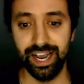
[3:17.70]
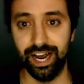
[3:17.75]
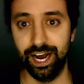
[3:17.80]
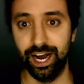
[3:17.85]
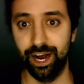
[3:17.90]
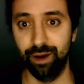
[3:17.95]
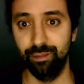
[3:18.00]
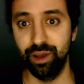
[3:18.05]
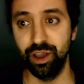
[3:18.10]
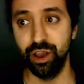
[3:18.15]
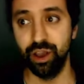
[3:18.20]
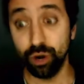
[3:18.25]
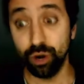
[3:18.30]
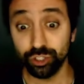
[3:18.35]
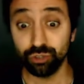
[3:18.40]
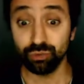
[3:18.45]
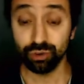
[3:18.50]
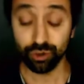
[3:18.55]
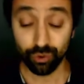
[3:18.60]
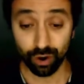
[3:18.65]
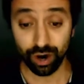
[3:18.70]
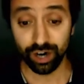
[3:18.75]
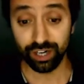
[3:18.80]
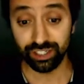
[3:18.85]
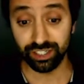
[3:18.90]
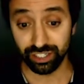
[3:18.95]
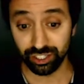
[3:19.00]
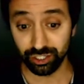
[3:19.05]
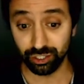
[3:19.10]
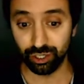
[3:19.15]
which required still
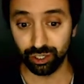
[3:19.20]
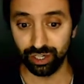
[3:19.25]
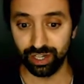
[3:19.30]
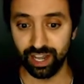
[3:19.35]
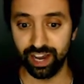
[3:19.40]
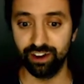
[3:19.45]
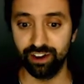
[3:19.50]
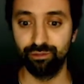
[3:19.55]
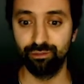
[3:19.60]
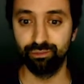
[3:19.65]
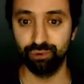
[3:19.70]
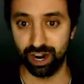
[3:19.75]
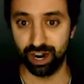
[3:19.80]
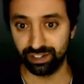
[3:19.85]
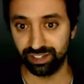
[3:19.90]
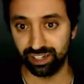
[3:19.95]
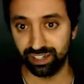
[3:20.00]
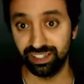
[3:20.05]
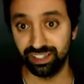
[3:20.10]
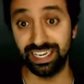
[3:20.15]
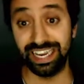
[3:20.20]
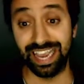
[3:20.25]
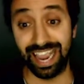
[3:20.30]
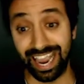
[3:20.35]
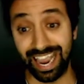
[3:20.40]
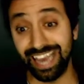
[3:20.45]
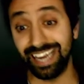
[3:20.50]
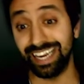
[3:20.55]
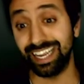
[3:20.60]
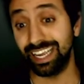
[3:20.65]
a lot of processing and
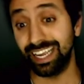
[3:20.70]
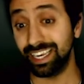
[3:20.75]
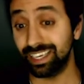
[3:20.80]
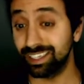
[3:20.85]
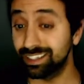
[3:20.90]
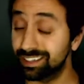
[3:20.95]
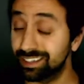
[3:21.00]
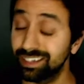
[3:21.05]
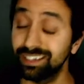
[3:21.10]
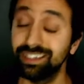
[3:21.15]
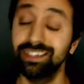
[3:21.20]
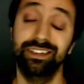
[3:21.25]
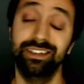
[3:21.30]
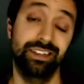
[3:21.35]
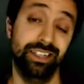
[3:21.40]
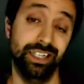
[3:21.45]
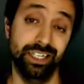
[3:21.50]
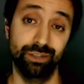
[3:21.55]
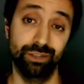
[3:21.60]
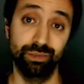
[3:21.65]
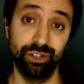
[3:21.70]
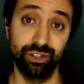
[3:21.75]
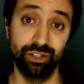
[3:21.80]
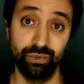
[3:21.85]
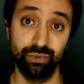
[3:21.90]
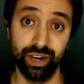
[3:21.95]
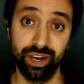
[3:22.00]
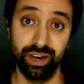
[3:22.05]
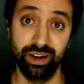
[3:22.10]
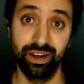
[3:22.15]
inconsistencies between
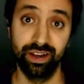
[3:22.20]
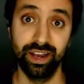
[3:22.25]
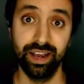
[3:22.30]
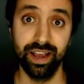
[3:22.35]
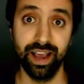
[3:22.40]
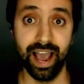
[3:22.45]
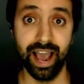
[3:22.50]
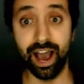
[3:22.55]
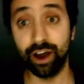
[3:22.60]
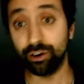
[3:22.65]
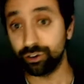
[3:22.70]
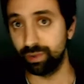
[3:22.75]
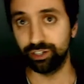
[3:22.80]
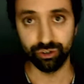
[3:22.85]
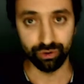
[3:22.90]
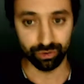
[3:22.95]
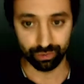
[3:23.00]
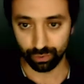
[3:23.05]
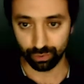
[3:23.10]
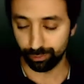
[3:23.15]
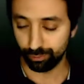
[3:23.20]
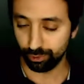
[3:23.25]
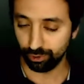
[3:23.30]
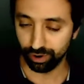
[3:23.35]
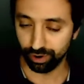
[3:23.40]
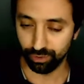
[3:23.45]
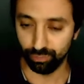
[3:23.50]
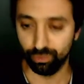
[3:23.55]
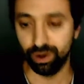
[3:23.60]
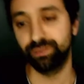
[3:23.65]
how you measure and report
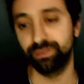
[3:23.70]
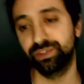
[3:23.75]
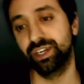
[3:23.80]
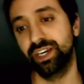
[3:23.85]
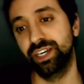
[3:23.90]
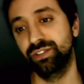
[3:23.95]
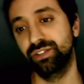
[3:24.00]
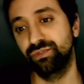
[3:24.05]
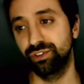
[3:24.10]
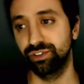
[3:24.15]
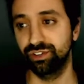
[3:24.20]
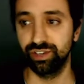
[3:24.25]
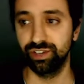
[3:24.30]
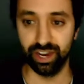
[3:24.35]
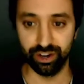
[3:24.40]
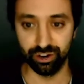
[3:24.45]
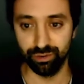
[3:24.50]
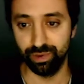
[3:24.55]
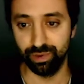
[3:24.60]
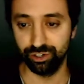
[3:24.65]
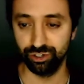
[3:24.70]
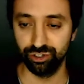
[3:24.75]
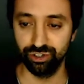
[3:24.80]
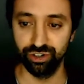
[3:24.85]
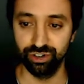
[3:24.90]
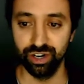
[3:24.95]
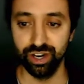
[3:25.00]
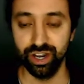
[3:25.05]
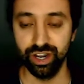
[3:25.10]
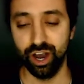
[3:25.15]
on websites versus how you measure
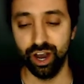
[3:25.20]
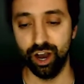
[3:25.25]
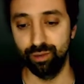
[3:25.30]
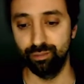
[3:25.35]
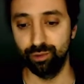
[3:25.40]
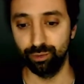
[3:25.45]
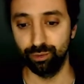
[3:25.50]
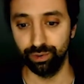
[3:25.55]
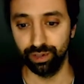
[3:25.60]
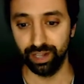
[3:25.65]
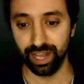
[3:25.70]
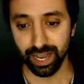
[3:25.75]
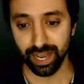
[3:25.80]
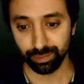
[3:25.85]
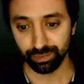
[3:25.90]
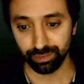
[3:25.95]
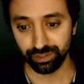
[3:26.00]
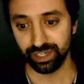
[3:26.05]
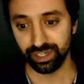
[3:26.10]
on mobile apps.